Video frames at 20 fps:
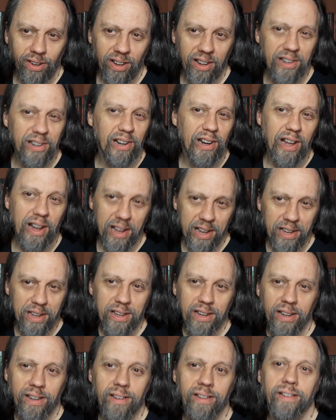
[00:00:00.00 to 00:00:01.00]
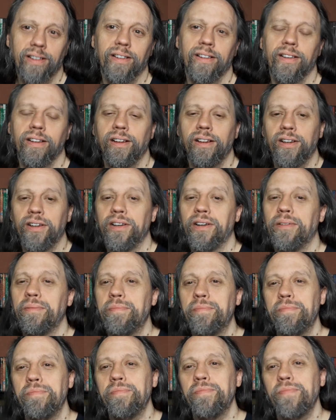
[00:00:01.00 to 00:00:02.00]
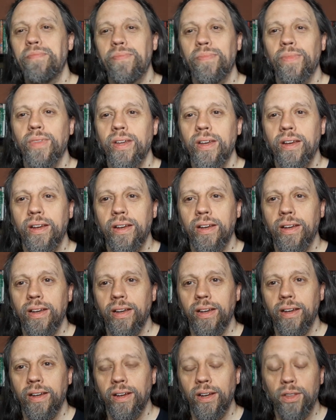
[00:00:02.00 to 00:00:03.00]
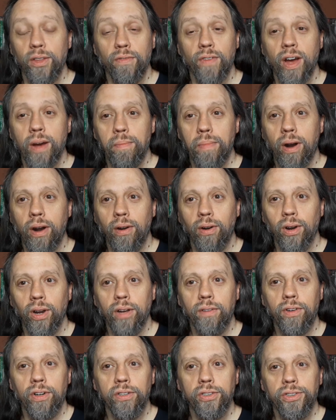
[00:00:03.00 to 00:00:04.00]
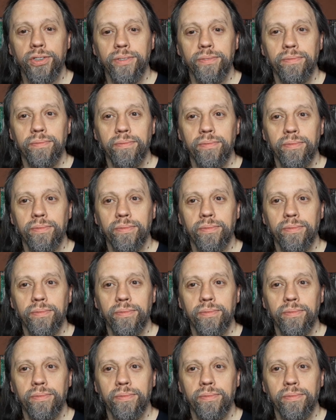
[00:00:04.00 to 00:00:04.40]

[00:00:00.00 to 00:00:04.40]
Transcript: Unlike um, in the Vampire Lovers.